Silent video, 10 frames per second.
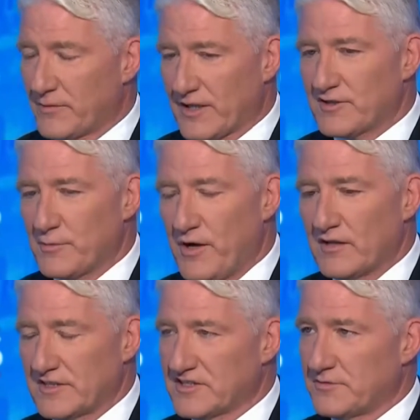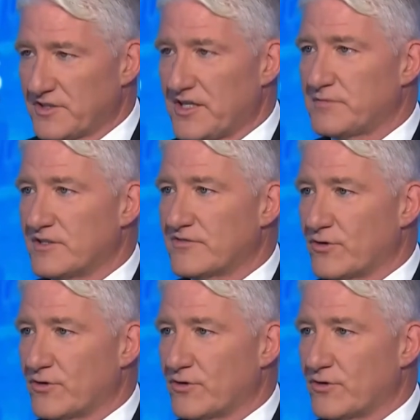I want to get to the politics of the substance